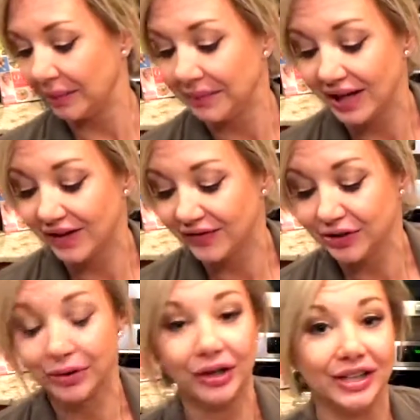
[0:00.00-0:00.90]
if
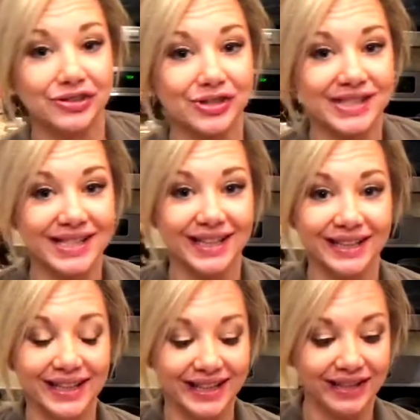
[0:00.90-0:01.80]
you're interested
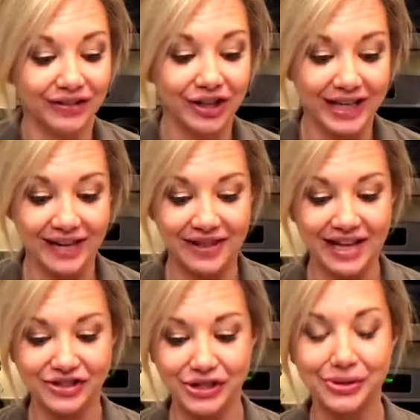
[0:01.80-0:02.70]
in looking at
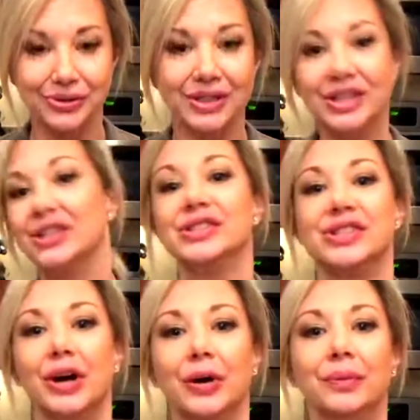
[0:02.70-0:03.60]
that too.
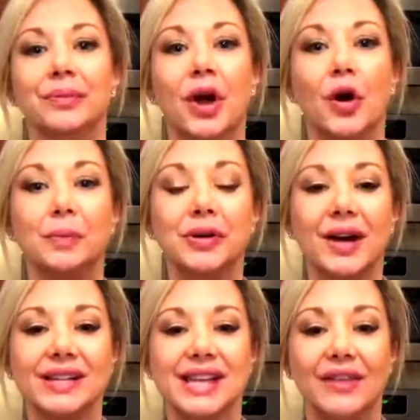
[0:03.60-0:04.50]
So hope you
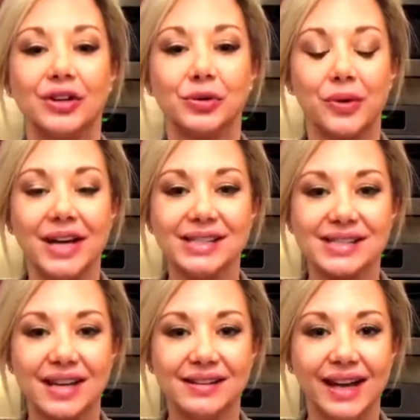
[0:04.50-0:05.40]
guys have a great
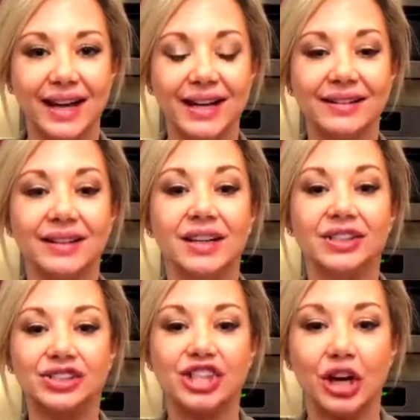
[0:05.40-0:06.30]
Sunday.
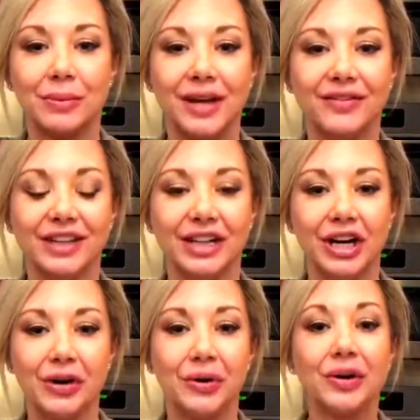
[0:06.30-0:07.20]
Share my
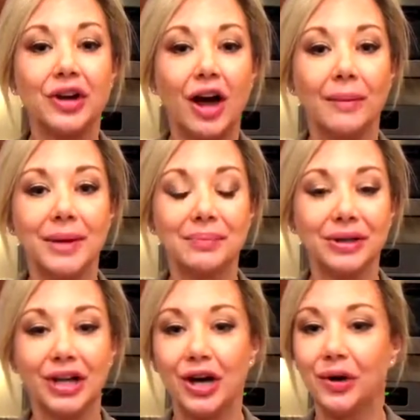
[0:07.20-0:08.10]
video, comment
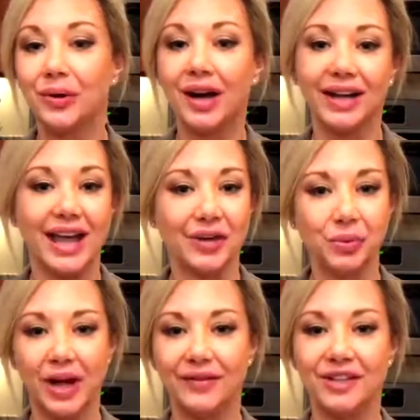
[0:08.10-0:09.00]
below. Again,
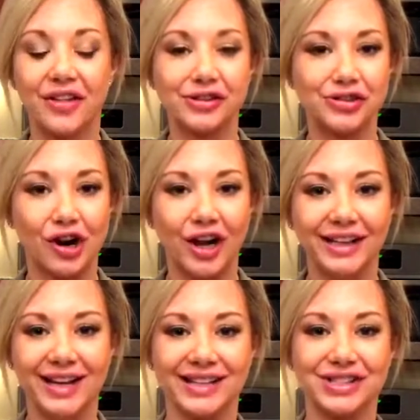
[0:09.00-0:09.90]
we'll have another
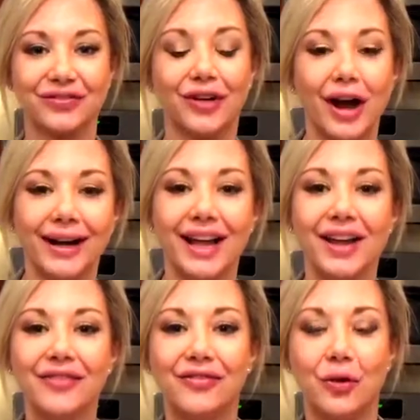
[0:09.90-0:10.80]
drawing next
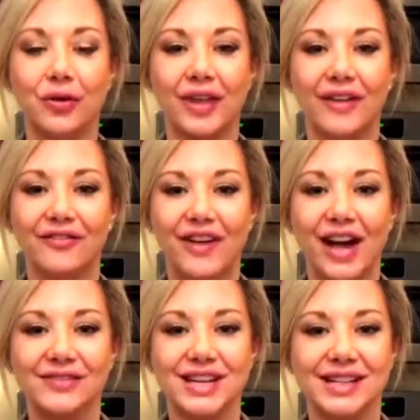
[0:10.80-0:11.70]
Friday for that
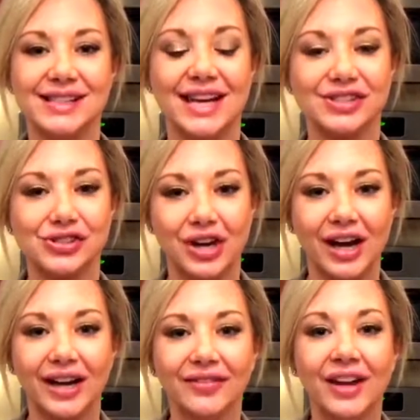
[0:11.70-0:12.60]
5-day test
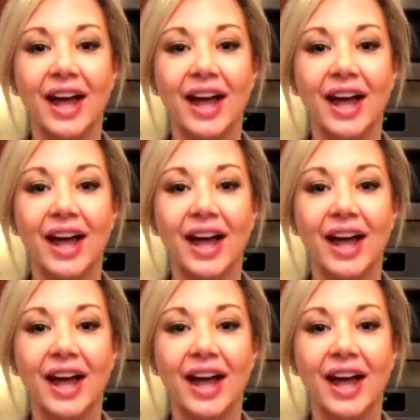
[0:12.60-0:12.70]
drive.